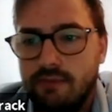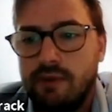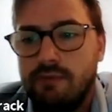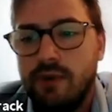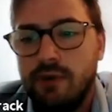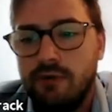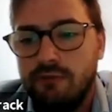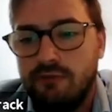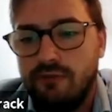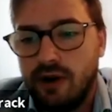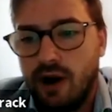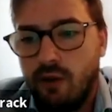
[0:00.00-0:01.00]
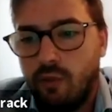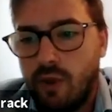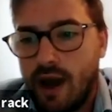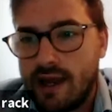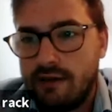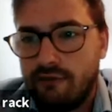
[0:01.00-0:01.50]
we move
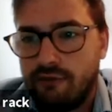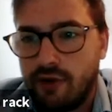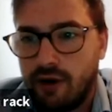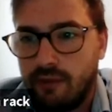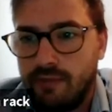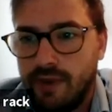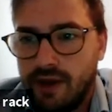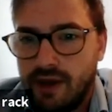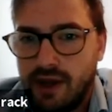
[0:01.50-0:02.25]
away from